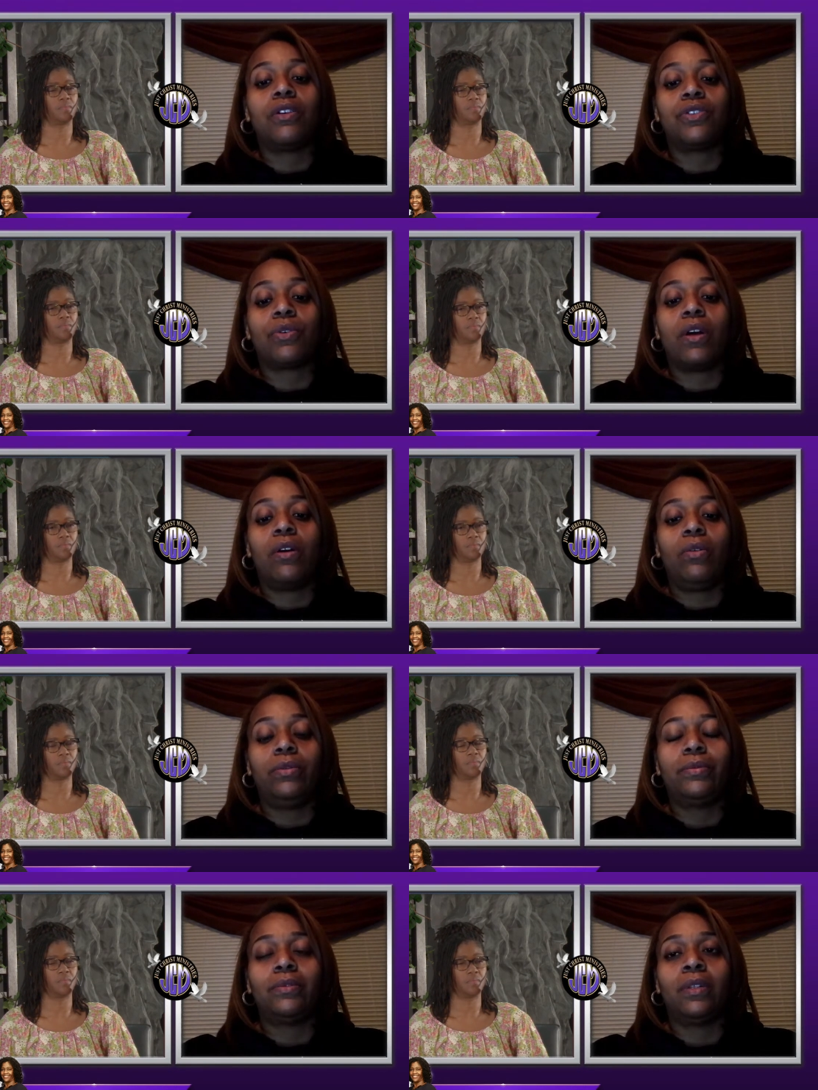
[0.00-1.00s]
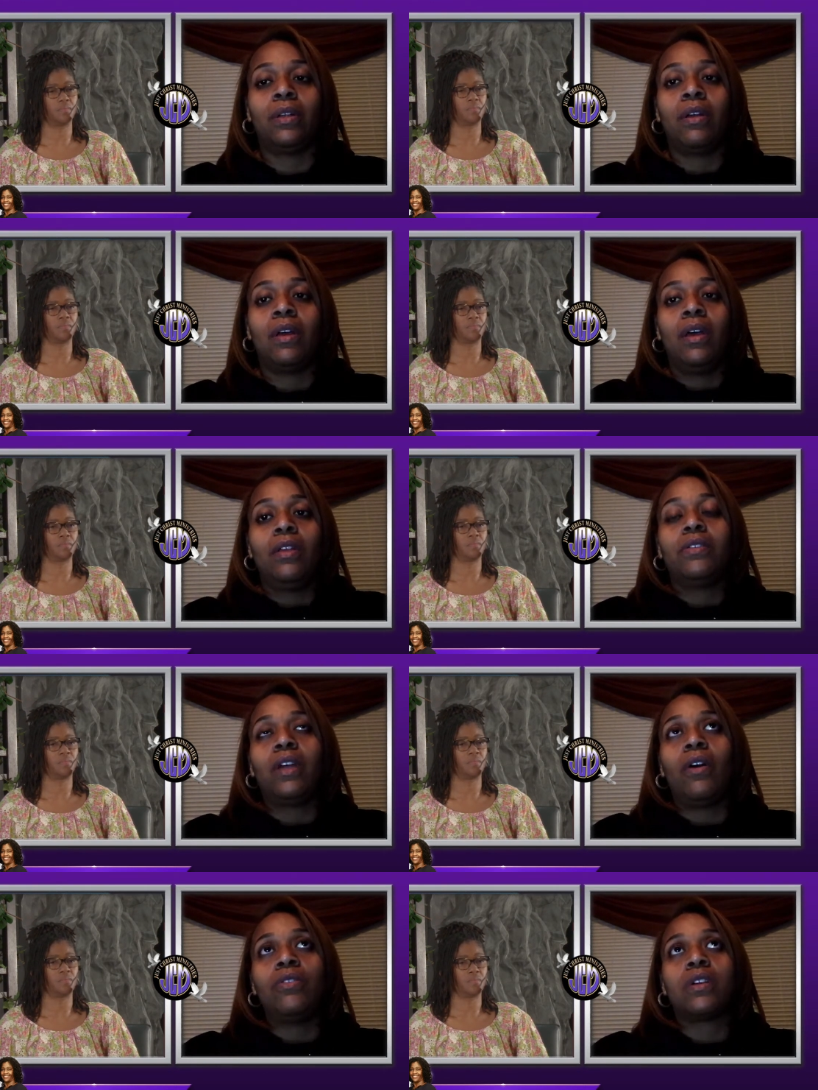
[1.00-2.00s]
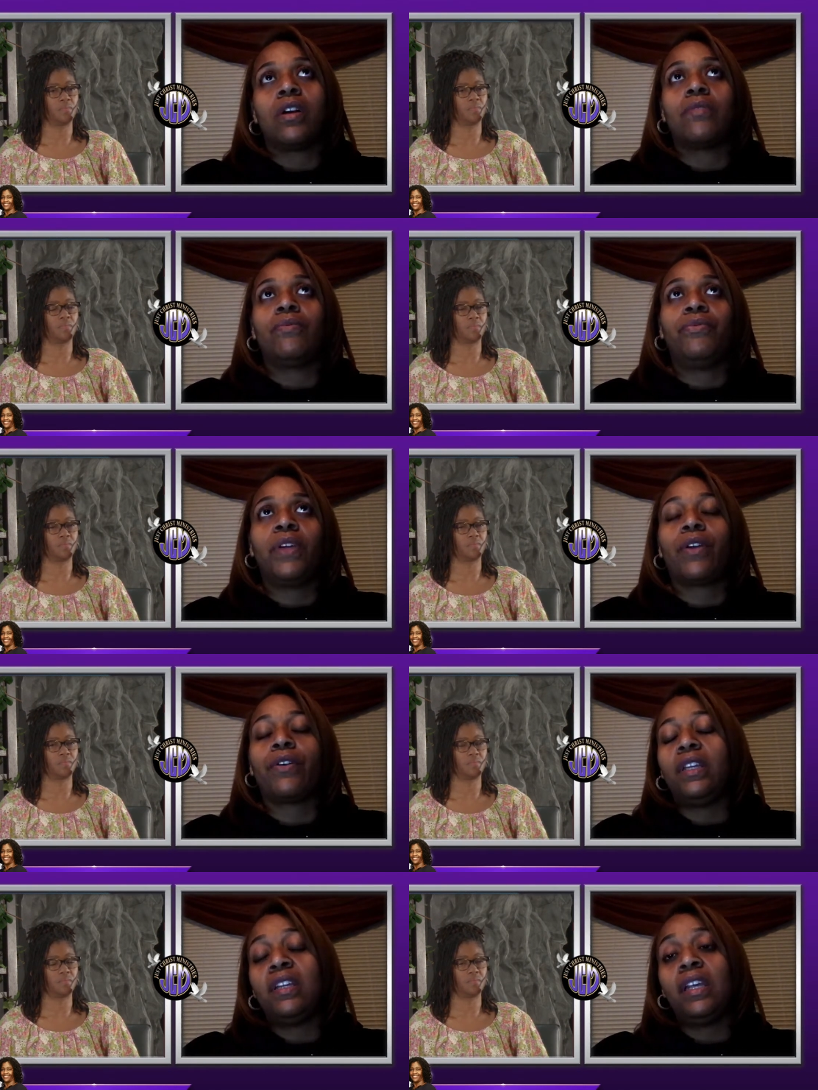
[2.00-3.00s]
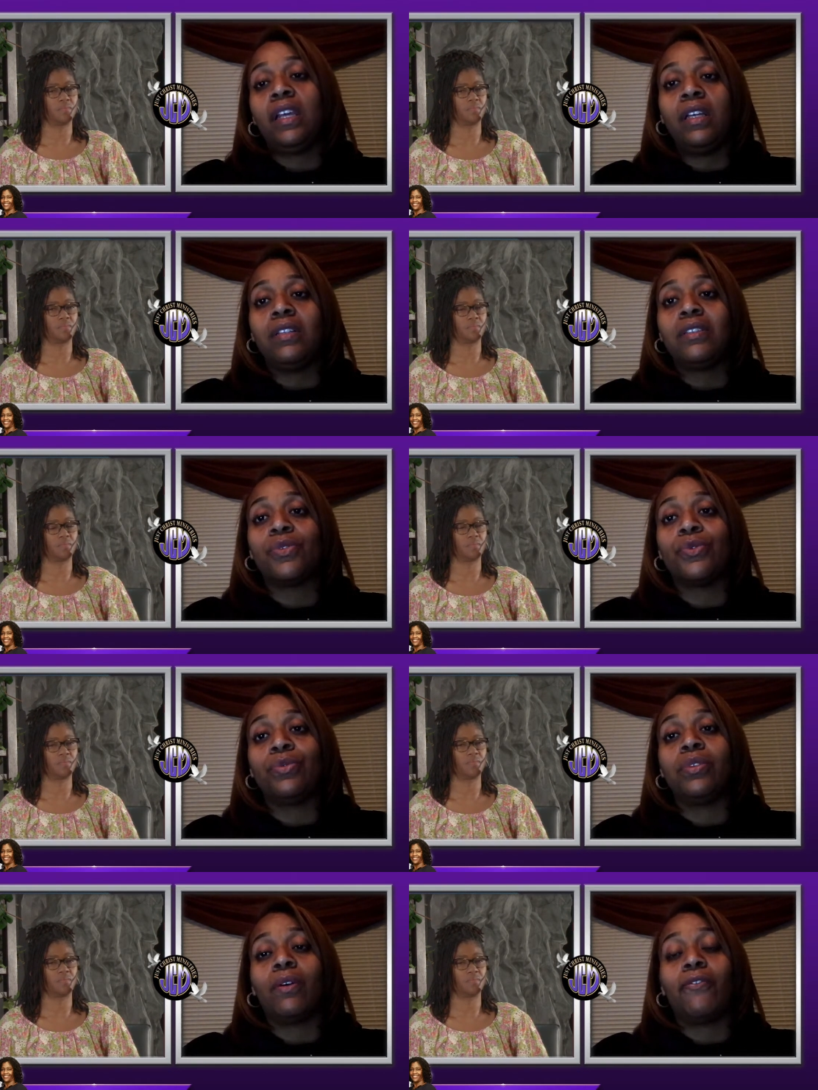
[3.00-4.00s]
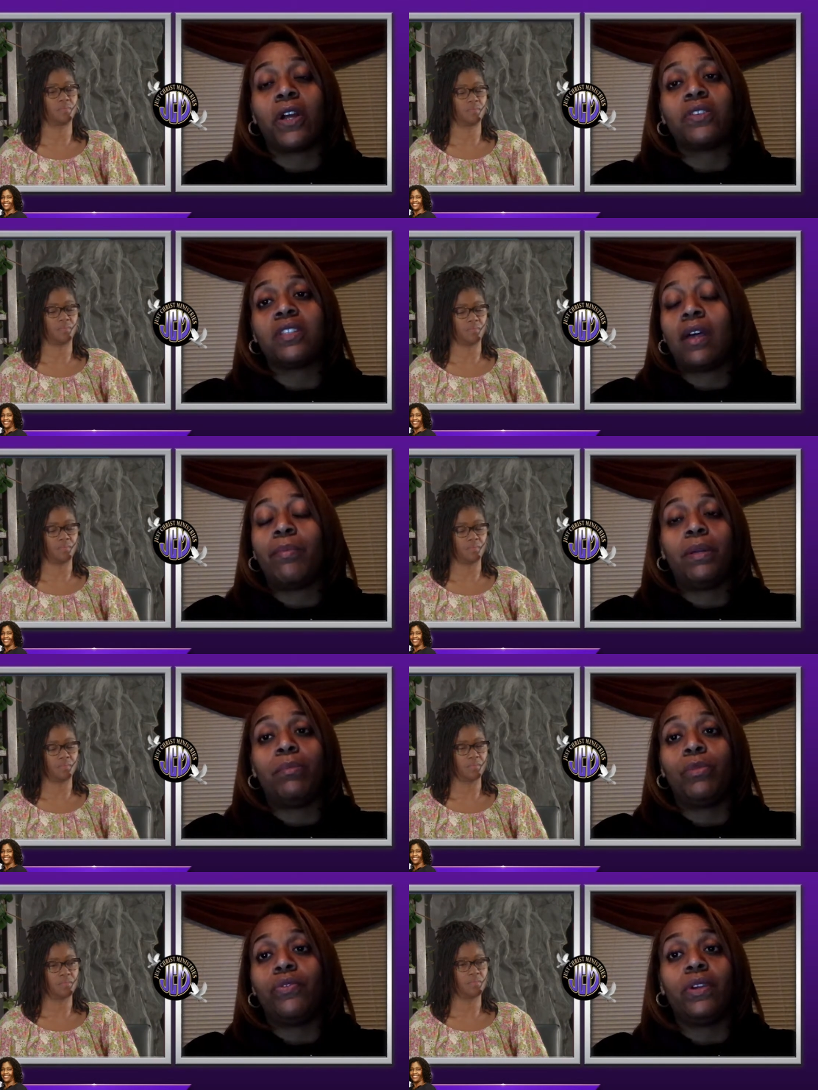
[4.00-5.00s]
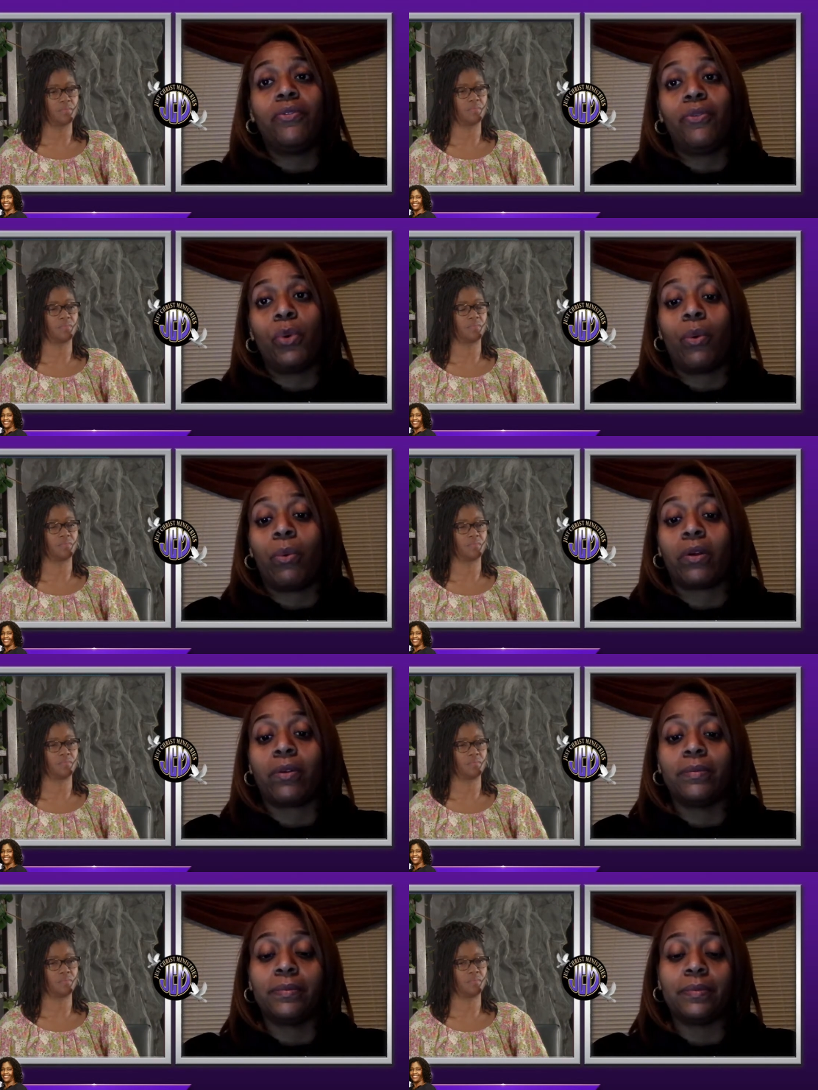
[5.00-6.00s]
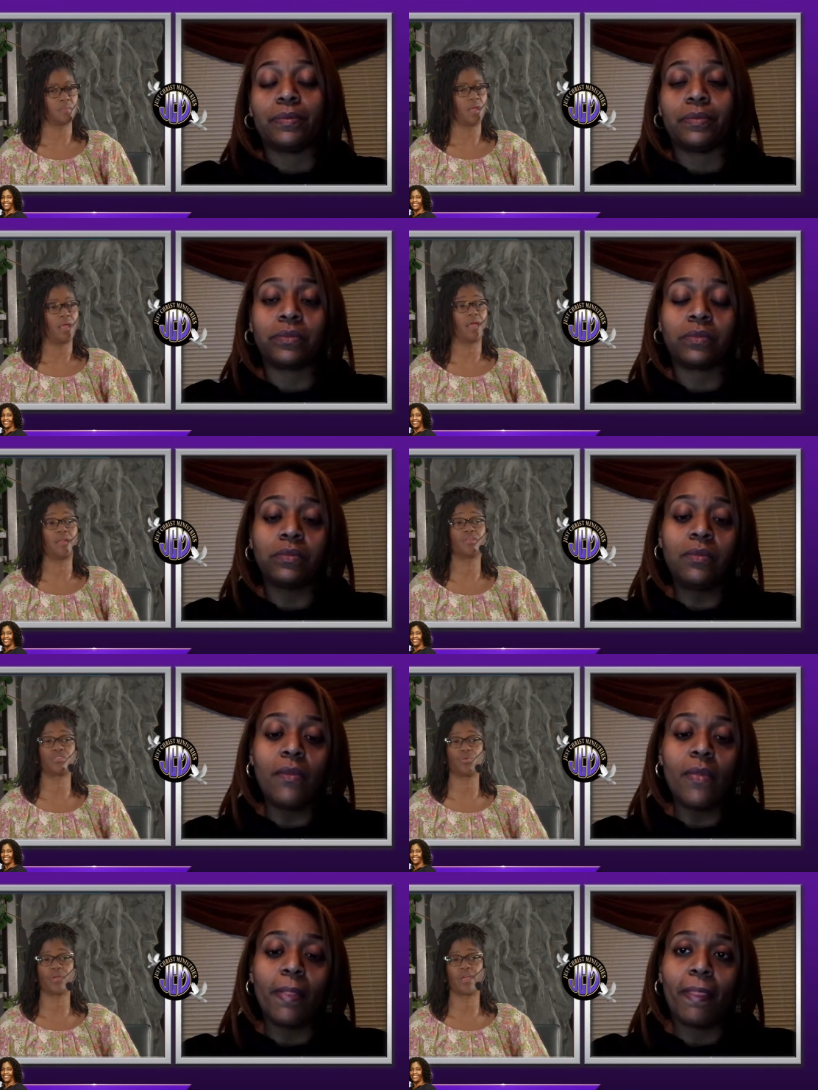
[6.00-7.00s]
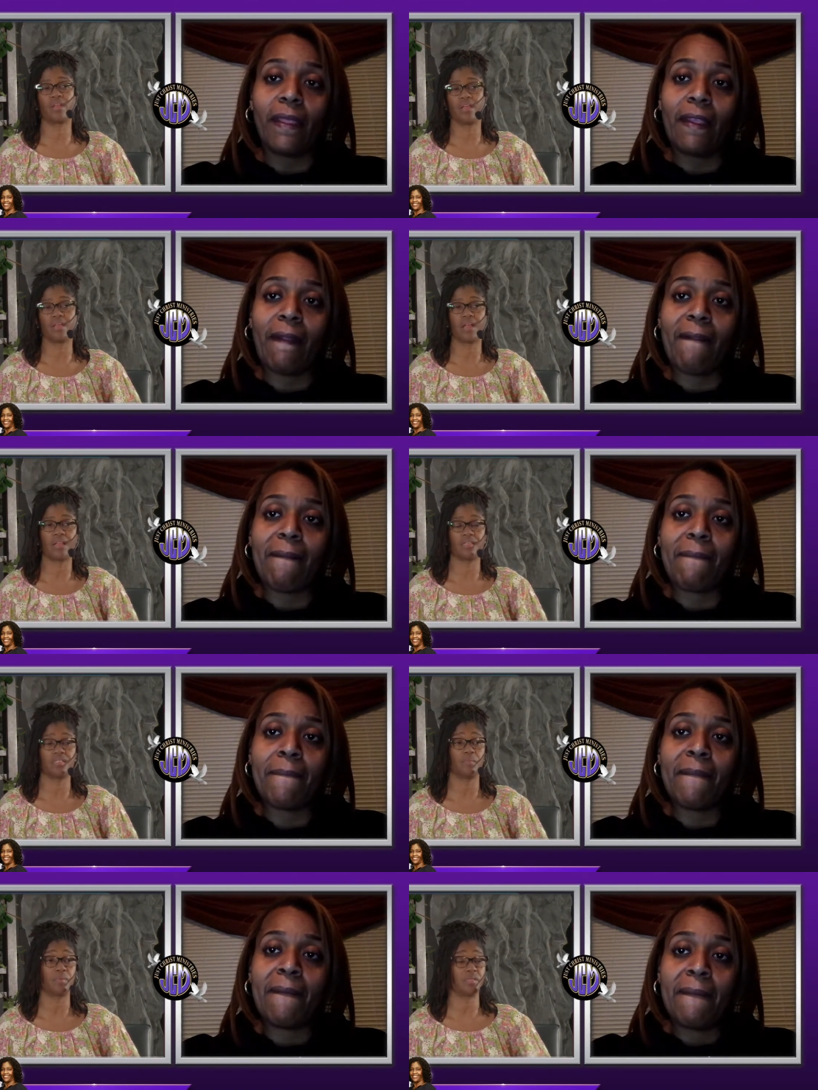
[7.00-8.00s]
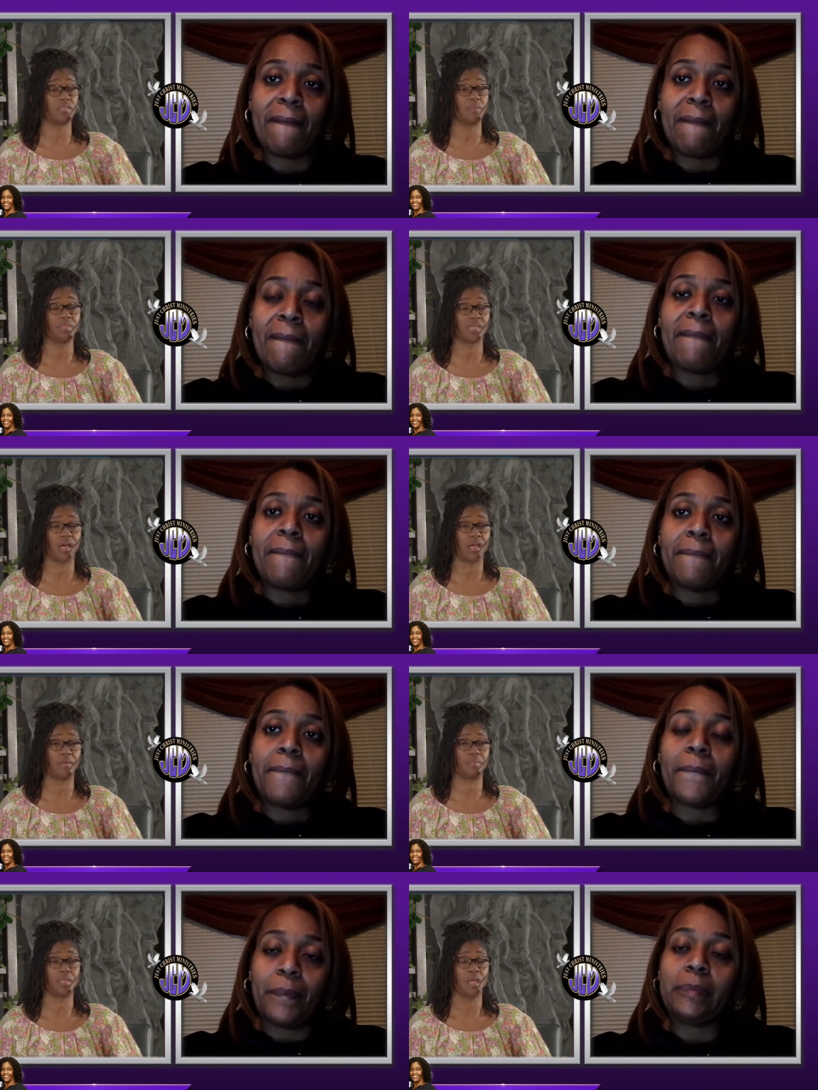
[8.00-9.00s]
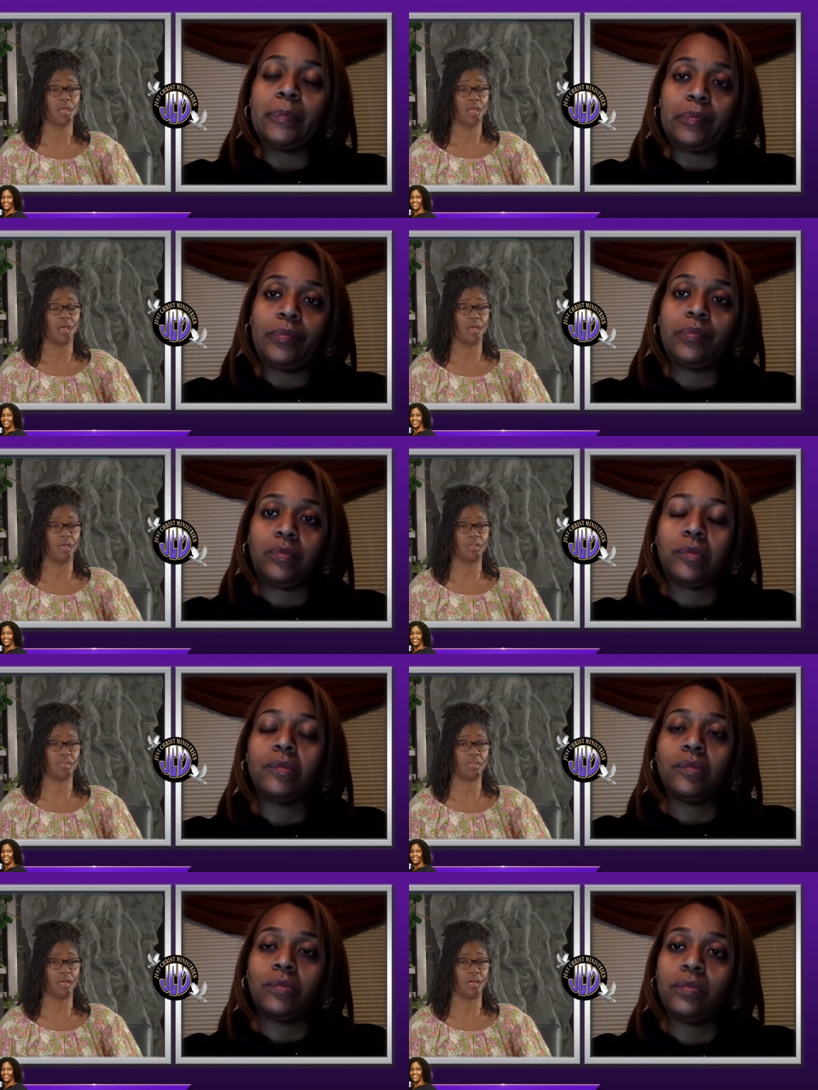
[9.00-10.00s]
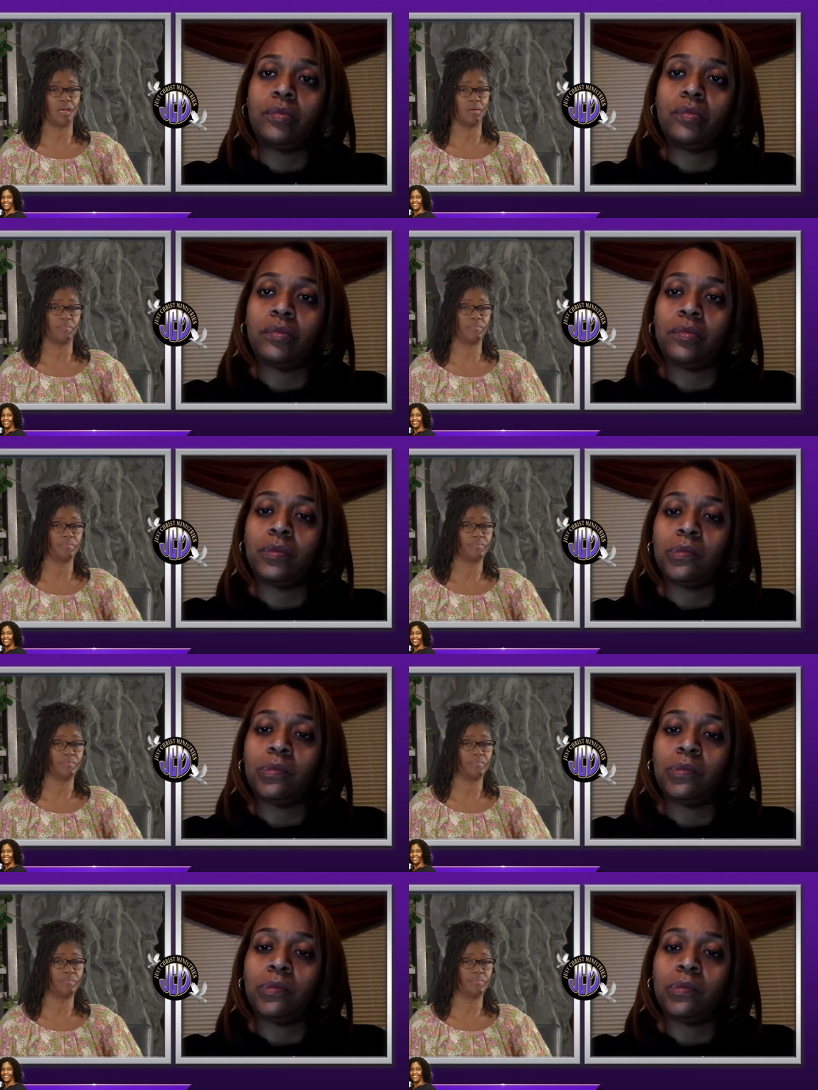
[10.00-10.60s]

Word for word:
Speaker 1: control. Those are very key to the first step in moving
Speaker 2: forward. And it's okay to acknowledge them because sometimes and um,